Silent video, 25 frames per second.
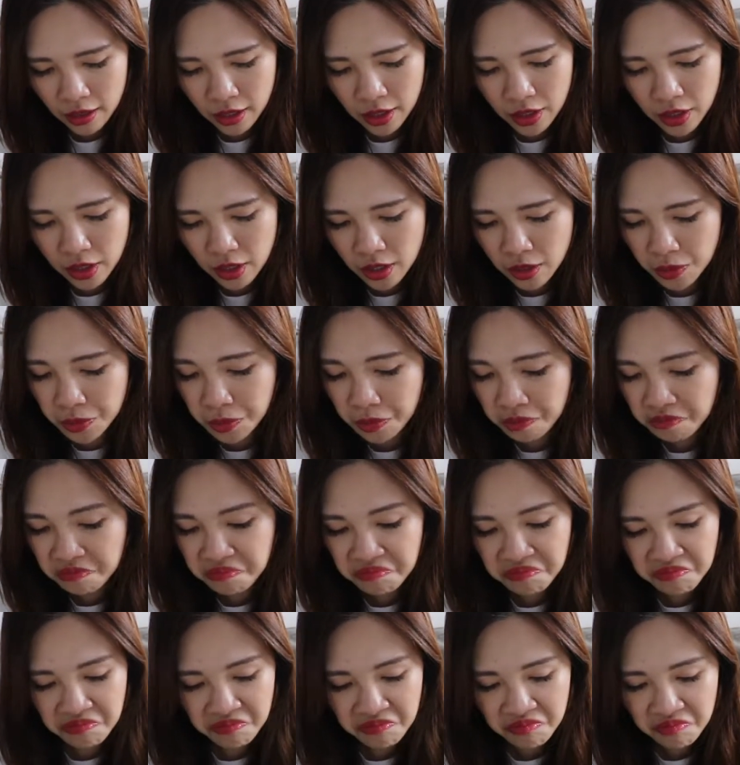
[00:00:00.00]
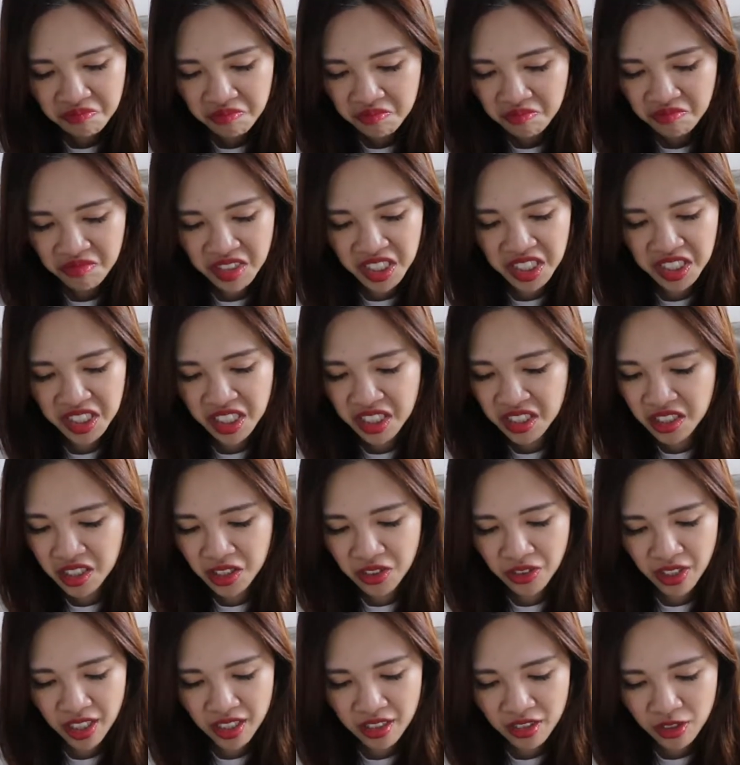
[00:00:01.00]
It just
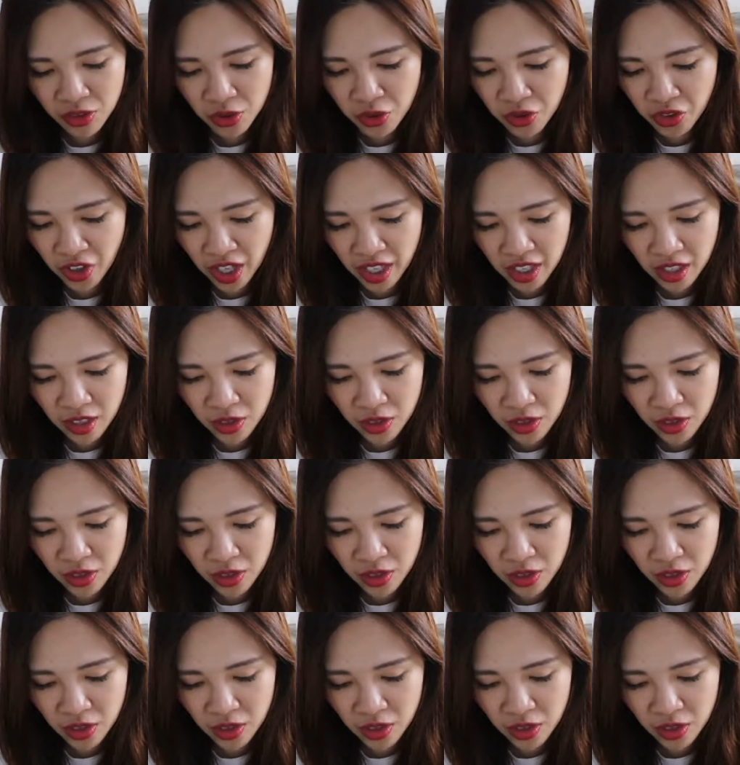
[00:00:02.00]
disintegrates straight